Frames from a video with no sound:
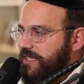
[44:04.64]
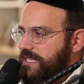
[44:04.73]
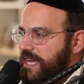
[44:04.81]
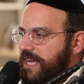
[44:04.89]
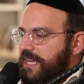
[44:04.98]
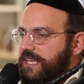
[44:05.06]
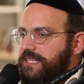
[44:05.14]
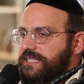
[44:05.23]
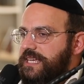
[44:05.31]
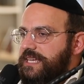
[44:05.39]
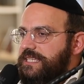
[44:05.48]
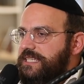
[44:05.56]
it,
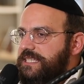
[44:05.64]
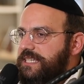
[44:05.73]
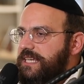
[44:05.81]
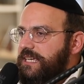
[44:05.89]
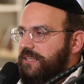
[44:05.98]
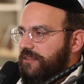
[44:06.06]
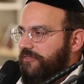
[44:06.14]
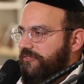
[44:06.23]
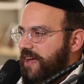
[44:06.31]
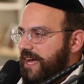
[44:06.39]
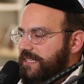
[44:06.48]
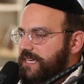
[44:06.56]
is seeing the
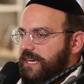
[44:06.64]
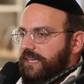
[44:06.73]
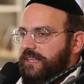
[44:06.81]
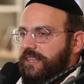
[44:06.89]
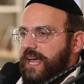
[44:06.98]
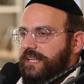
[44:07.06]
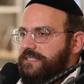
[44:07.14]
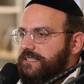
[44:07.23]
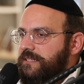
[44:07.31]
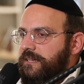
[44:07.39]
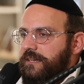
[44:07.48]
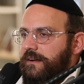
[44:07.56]
fact that
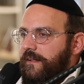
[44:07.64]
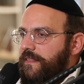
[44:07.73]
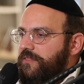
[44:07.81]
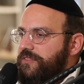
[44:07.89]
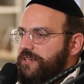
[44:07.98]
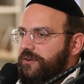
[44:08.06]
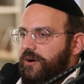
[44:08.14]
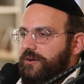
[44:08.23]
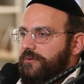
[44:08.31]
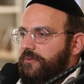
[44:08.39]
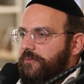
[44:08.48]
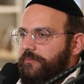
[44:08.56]
there
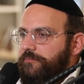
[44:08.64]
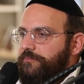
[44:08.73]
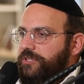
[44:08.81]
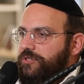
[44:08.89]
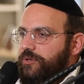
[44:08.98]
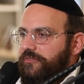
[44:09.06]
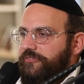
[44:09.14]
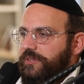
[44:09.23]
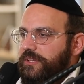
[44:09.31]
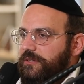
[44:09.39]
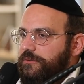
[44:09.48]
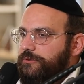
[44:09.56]
are beautiful
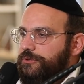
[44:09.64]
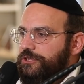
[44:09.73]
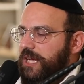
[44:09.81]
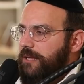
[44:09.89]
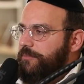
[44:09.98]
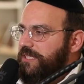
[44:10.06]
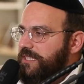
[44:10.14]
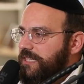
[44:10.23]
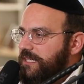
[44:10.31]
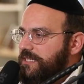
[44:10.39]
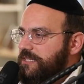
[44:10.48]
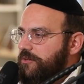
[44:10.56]
little Yerushalmi
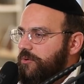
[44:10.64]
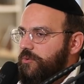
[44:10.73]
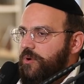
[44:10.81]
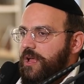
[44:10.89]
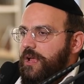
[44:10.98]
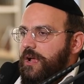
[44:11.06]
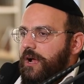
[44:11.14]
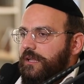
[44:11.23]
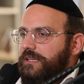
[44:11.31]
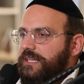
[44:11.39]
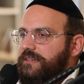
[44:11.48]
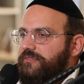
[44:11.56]
kids who
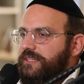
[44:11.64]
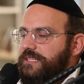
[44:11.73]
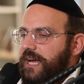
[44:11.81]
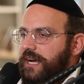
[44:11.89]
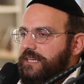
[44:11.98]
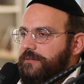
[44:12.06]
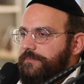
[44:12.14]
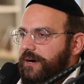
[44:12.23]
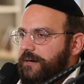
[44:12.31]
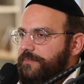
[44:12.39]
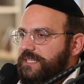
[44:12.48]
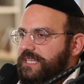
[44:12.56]
live in tiny
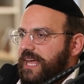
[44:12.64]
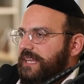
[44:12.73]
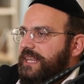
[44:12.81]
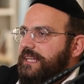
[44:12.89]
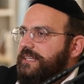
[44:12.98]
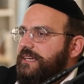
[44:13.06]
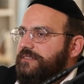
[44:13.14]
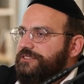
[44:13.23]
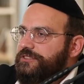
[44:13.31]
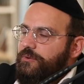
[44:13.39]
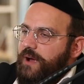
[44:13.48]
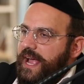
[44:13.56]
apartments and that they are
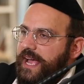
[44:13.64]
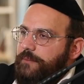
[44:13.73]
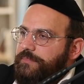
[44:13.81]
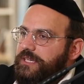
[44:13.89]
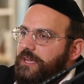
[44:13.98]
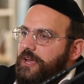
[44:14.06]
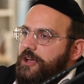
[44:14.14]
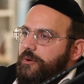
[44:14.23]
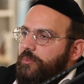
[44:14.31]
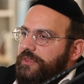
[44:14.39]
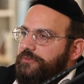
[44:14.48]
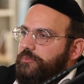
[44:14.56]
so happy
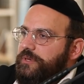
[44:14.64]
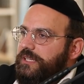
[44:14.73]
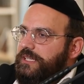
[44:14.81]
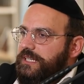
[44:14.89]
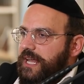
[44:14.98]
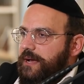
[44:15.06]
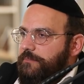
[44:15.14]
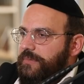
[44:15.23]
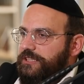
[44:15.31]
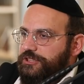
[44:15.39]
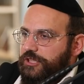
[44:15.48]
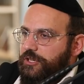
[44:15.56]
with really not
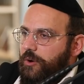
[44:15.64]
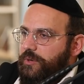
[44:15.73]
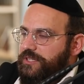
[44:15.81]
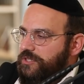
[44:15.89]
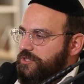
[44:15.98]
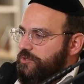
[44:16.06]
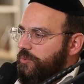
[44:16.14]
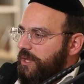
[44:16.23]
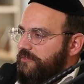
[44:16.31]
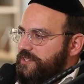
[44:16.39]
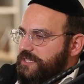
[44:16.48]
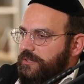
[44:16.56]
much, going to school
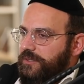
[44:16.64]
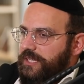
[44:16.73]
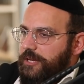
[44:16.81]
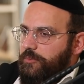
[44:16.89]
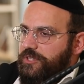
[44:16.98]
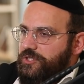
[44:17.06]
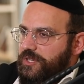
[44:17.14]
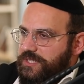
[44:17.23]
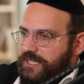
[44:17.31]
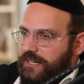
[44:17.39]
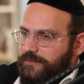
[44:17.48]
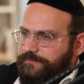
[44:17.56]
every single day with
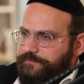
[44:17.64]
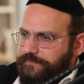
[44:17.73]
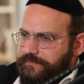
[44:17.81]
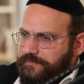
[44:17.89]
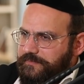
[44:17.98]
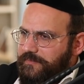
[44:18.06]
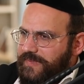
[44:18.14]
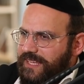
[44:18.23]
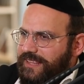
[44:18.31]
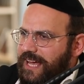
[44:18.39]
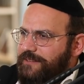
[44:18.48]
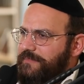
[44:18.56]
just their
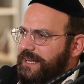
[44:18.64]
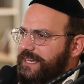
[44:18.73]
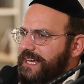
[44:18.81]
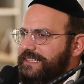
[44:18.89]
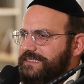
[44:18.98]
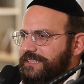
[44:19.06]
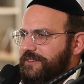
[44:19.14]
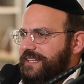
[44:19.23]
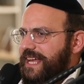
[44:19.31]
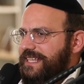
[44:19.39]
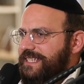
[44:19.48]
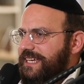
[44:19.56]
lachmania eser
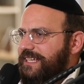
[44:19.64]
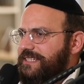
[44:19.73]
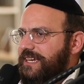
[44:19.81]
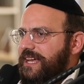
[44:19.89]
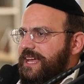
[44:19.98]
and that's it.